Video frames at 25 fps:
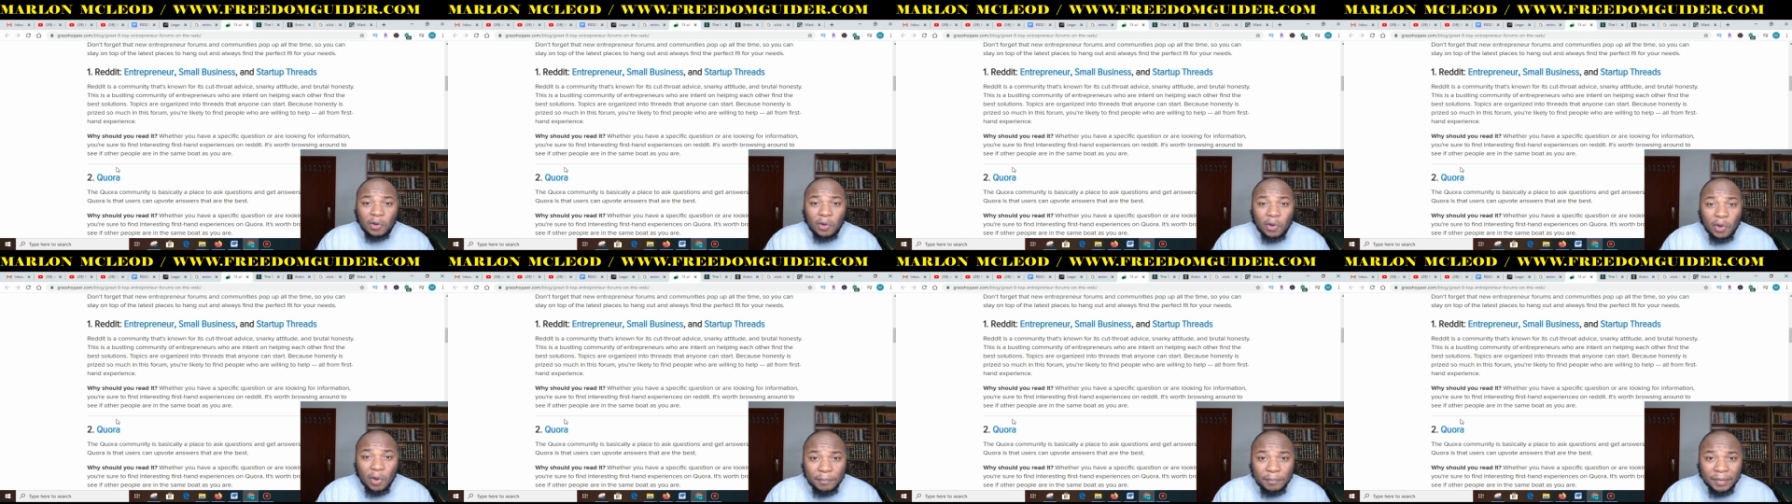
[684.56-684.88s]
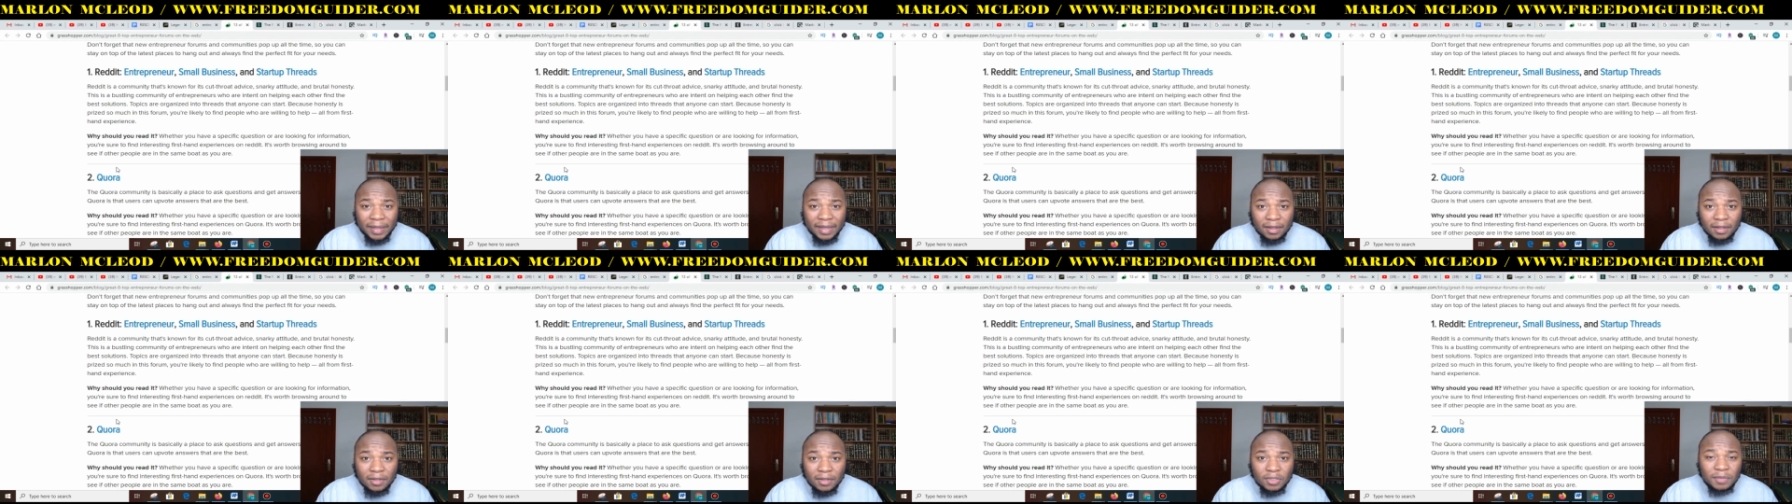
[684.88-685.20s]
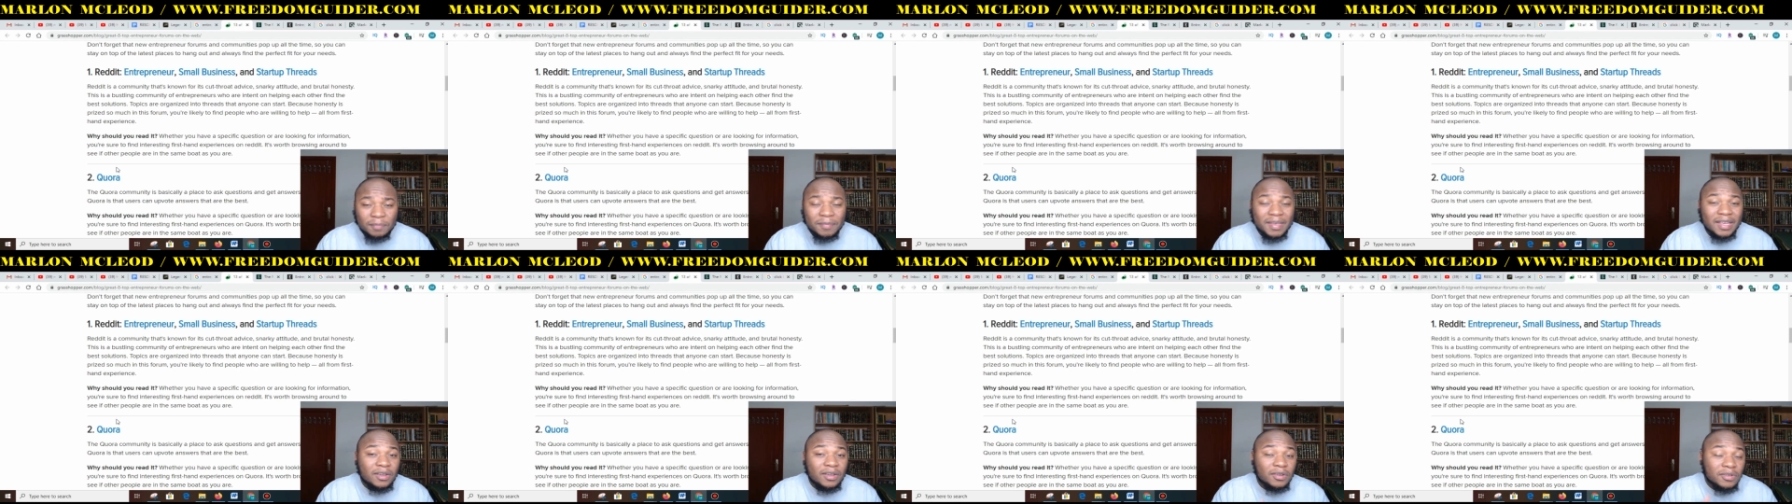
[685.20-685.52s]
hoping
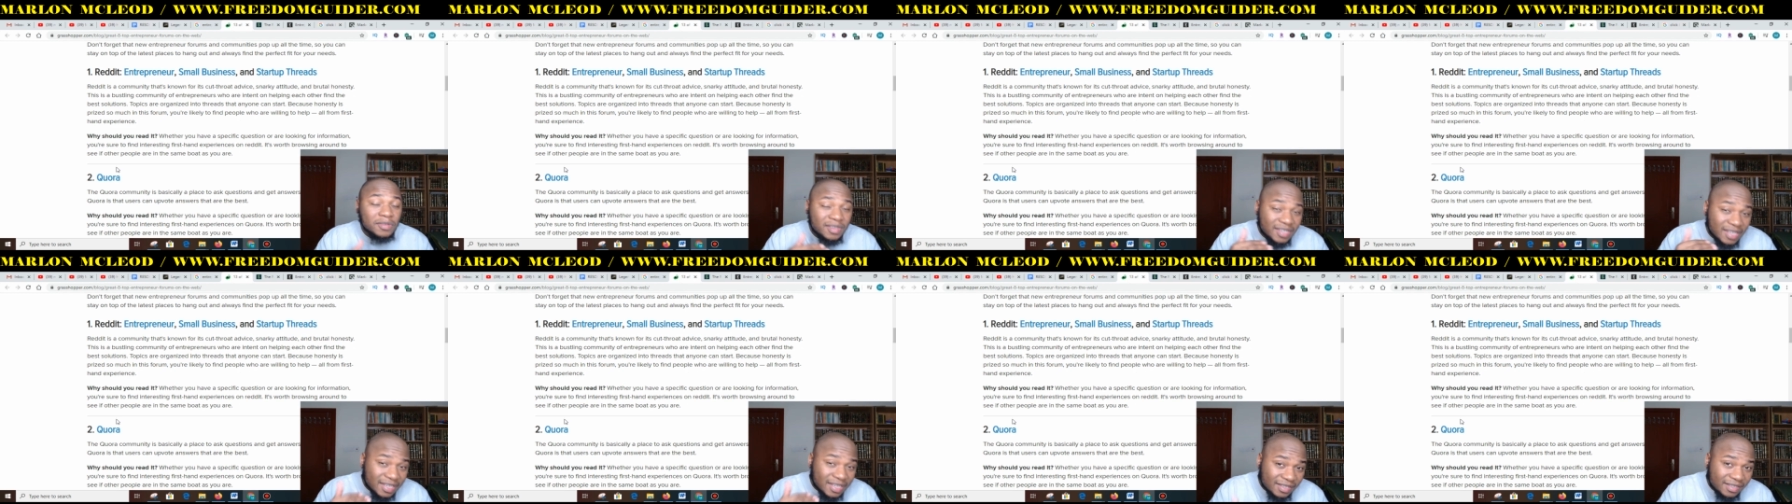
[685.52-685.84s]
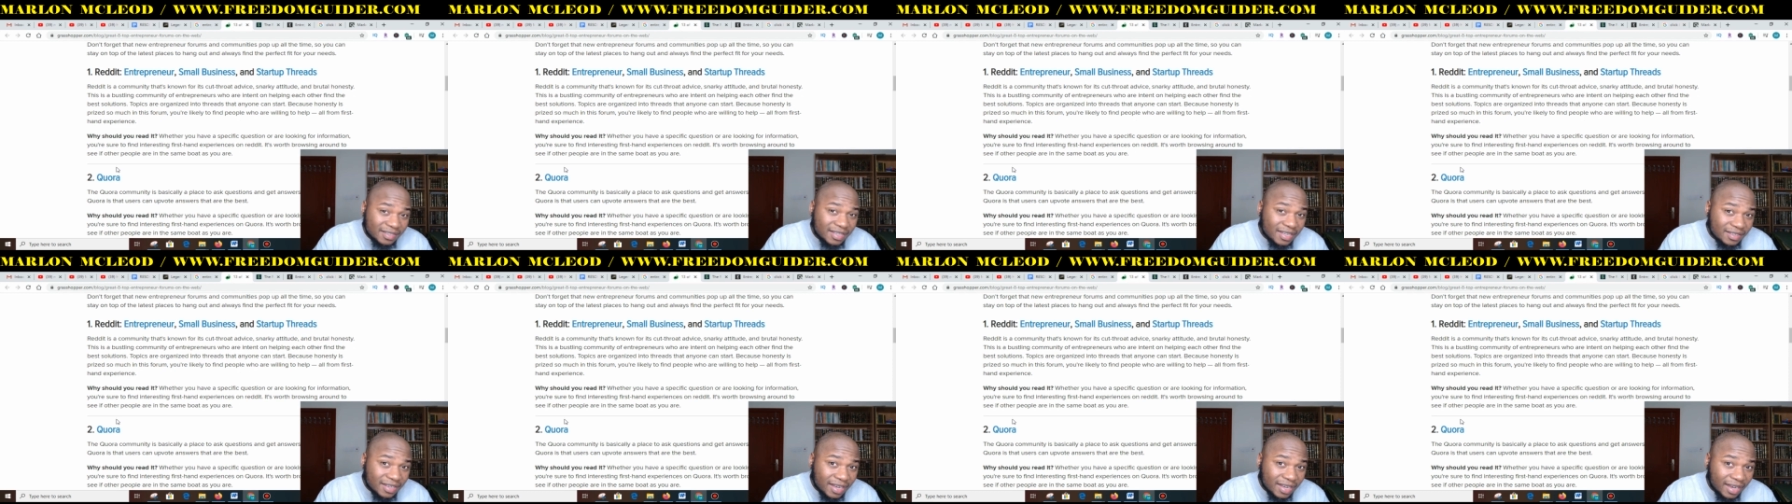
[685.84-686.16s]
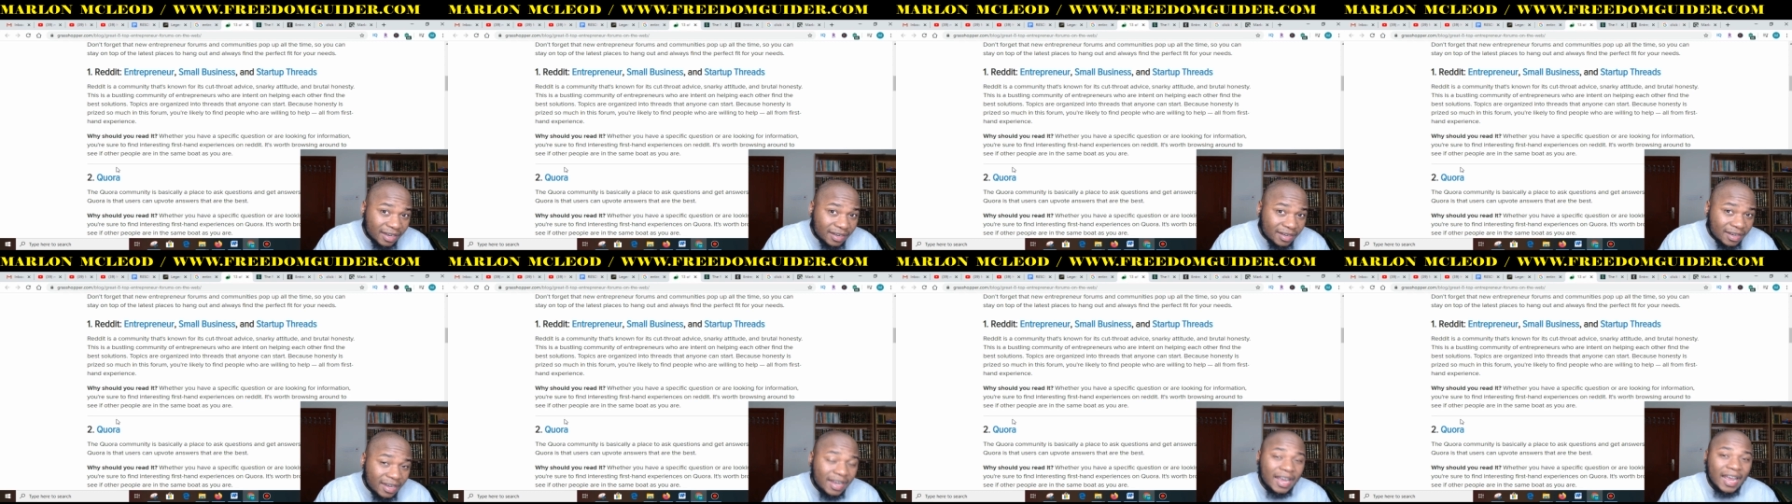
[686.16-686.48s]
to be consistent
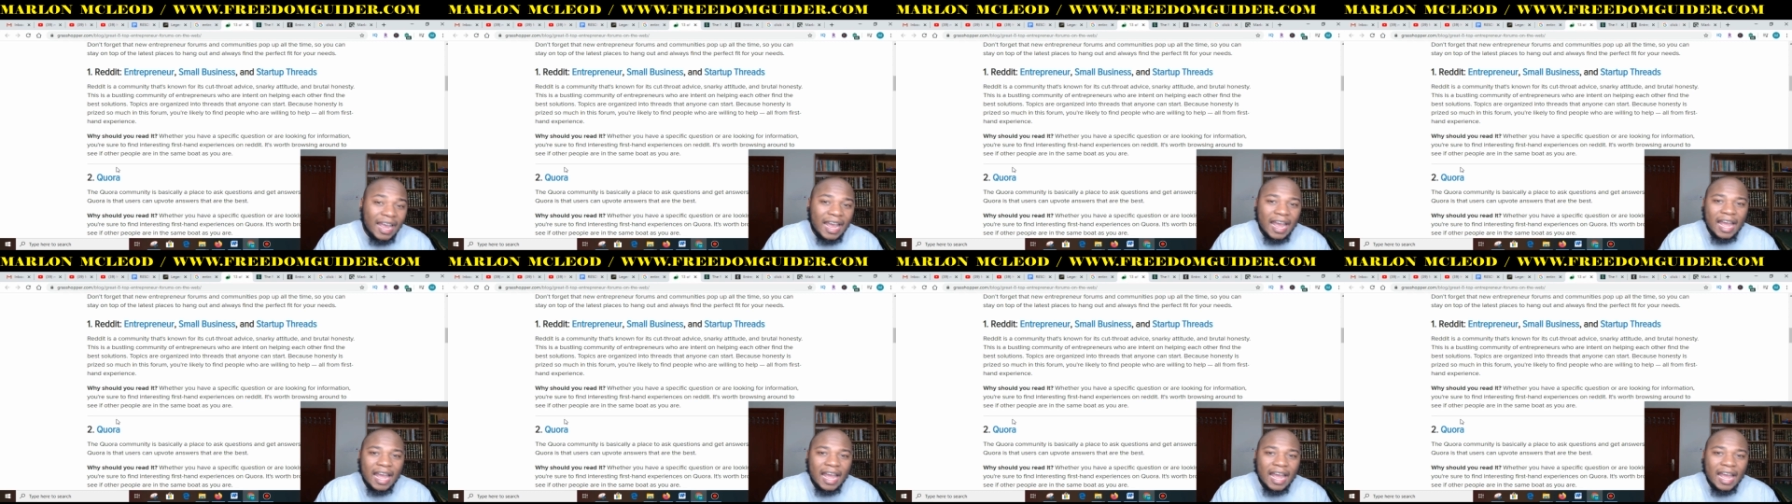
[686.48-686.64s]
in,